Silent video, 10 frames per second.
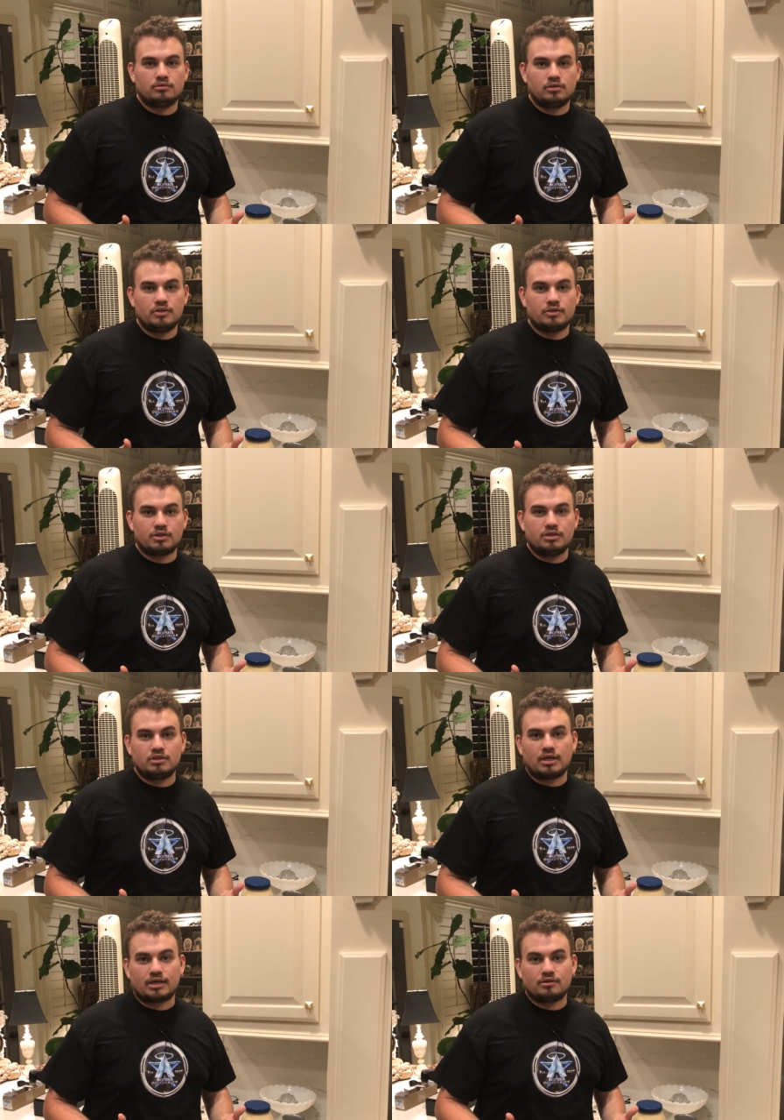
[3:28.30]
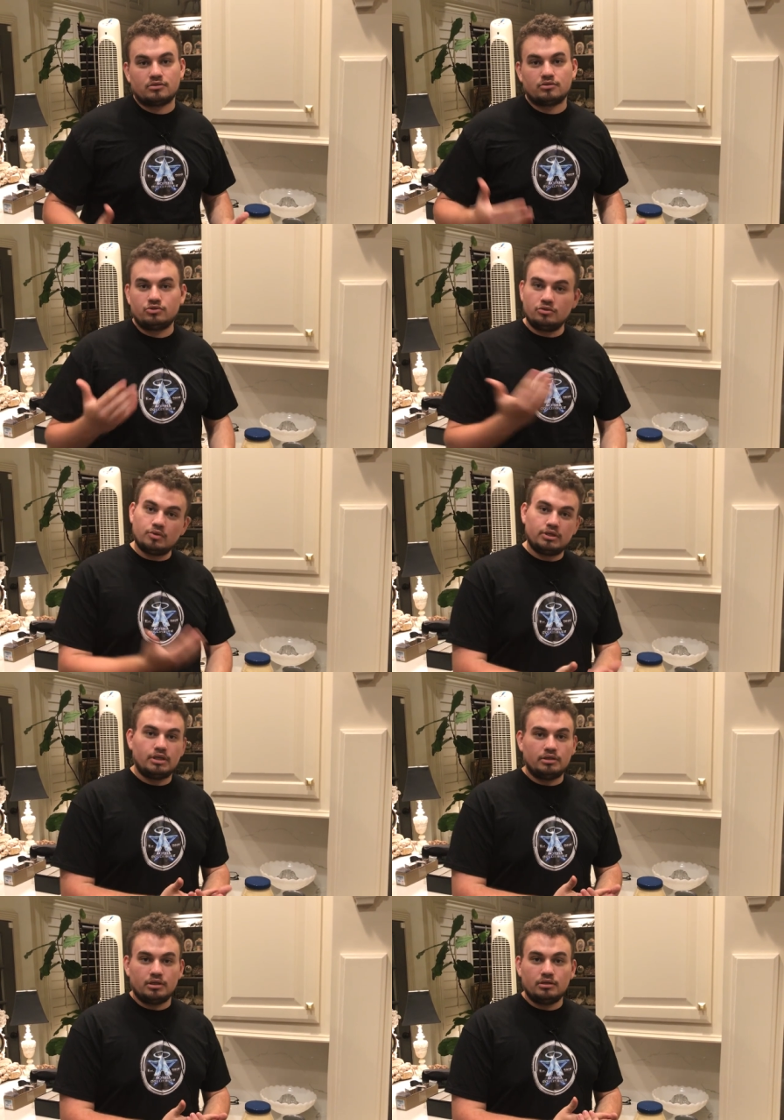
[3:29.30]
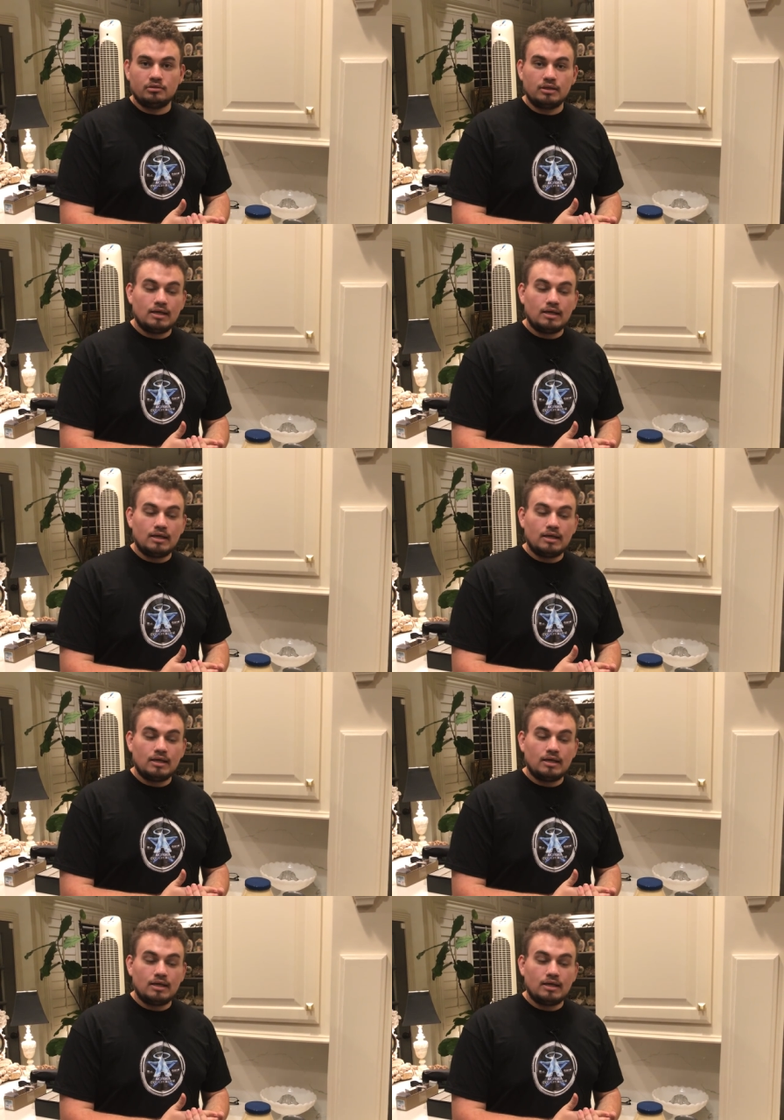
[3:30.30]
in 60 seconds, do what he did.